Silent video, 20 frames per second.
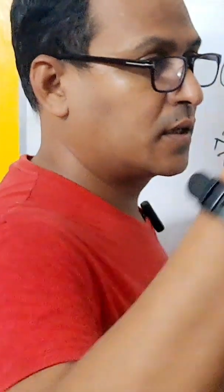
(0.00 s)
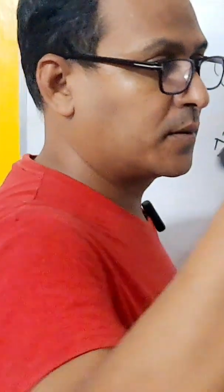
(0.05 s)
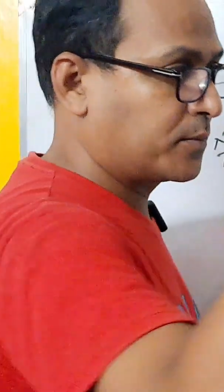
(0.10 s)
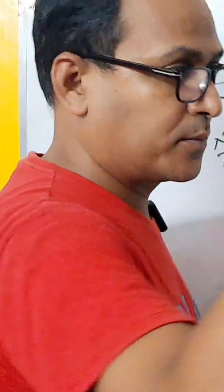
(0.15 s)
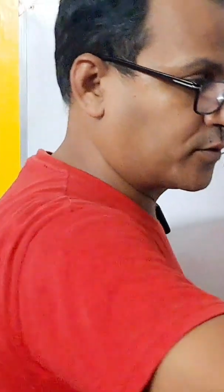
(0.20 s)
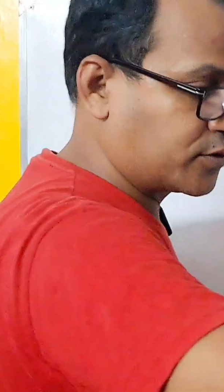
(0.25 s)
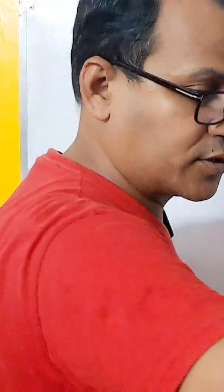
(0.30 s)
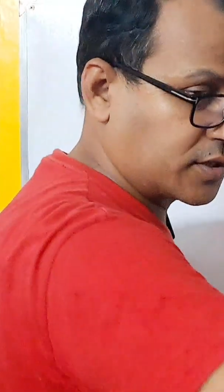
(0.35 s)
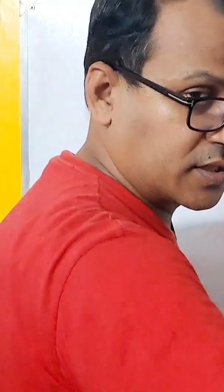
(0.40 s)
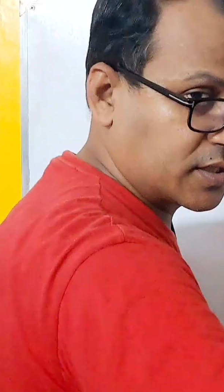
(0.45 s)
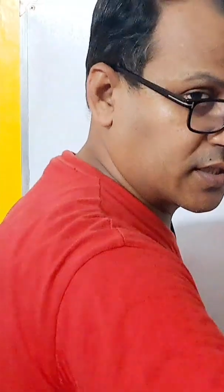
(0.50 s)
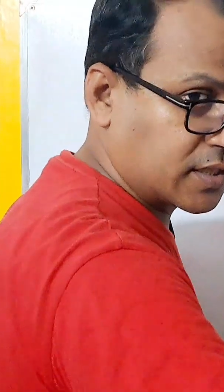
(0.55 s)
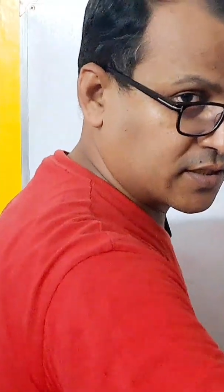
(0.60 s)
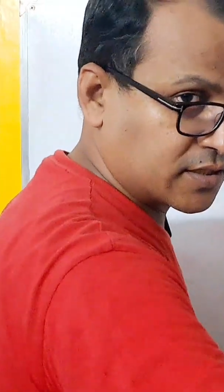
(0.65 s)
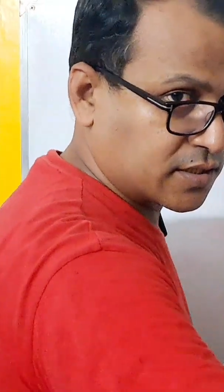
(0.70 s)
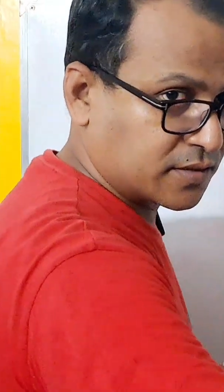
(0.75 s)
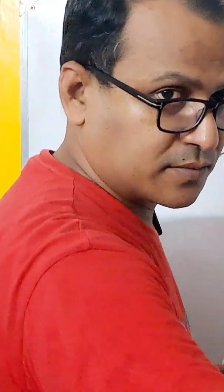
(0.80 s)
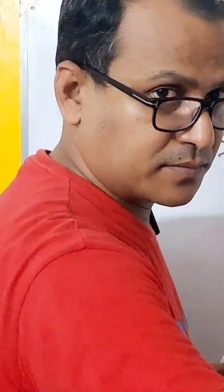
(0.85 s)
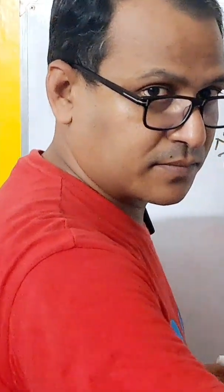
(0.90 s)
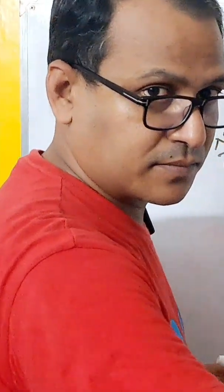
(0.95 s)
protein in
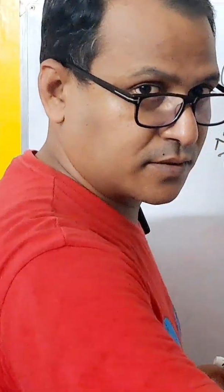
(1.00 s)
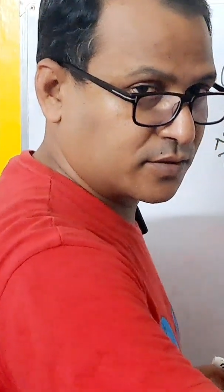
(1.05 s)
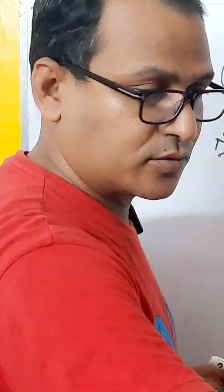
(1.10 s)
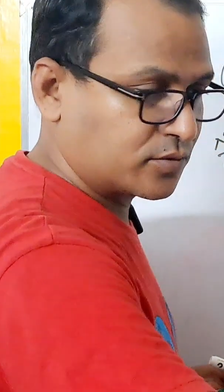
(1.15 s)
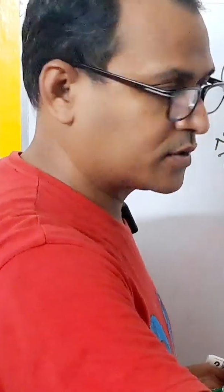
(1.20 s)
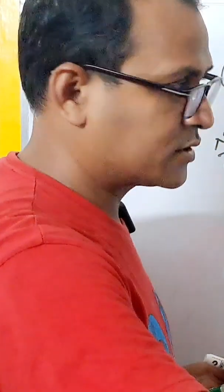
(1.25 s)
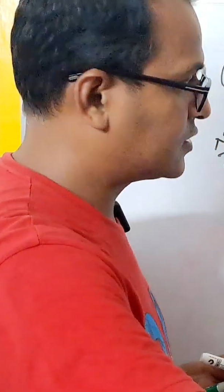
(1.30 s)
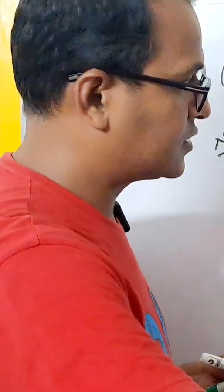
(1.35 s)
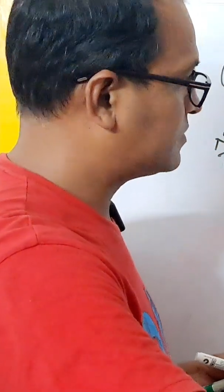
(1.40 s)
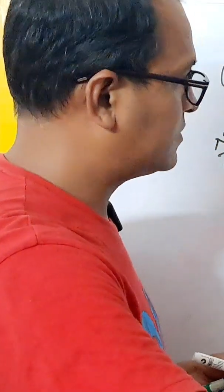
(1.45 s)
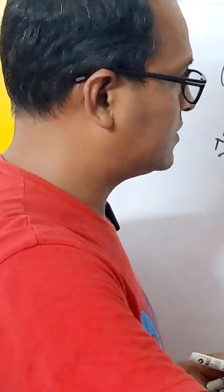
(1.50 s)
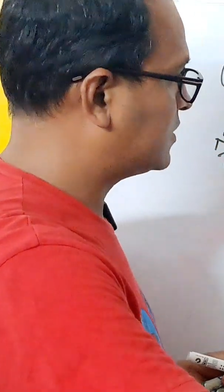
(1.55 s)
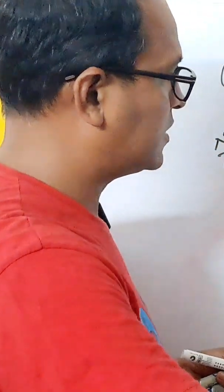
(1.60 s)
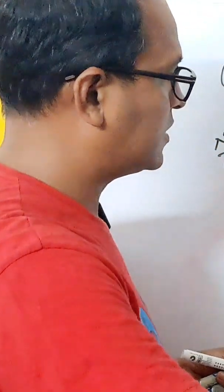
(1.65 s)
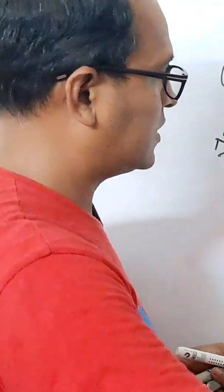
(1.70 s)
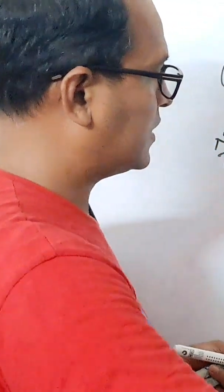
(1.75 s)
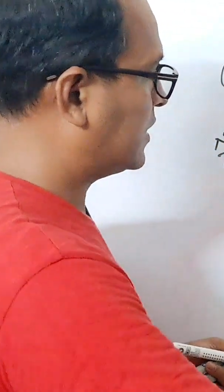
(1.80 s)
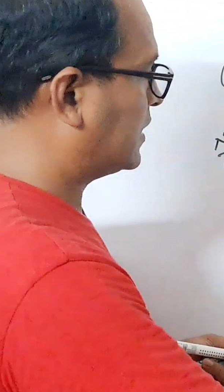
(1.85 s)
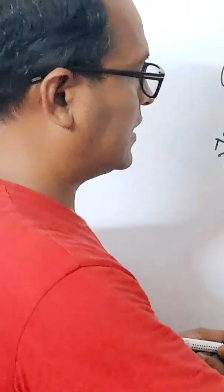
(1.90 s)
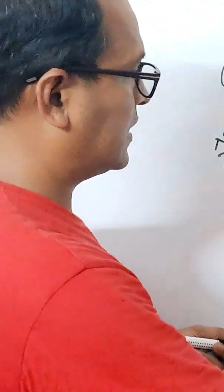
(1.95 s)
nature
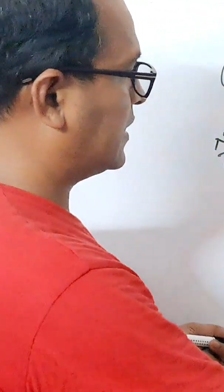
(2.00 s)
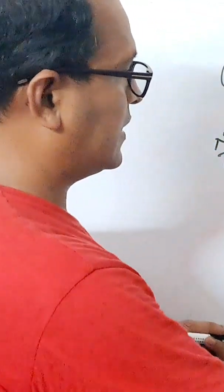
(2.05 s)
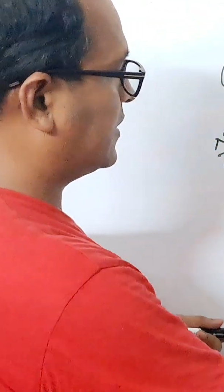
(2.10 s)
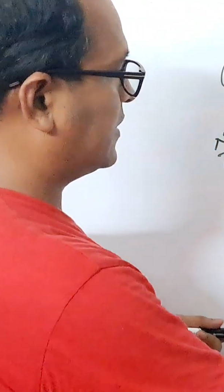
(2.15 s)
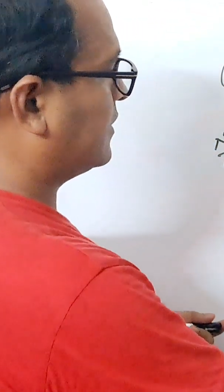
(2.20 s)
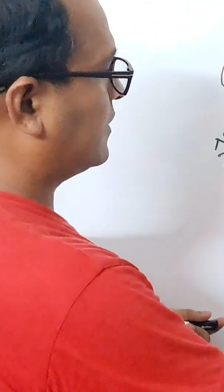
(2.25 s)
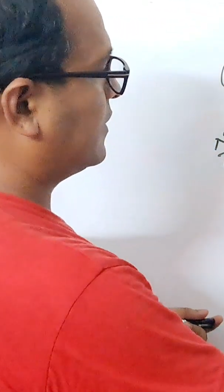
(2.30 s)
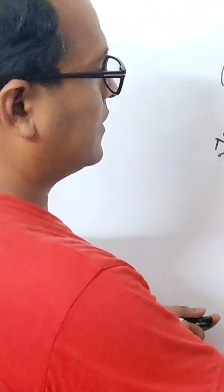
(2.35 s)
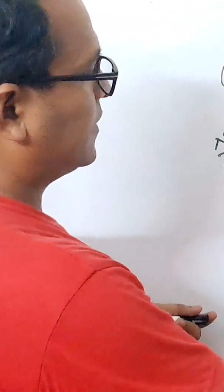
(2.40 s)
neurotransmitter, and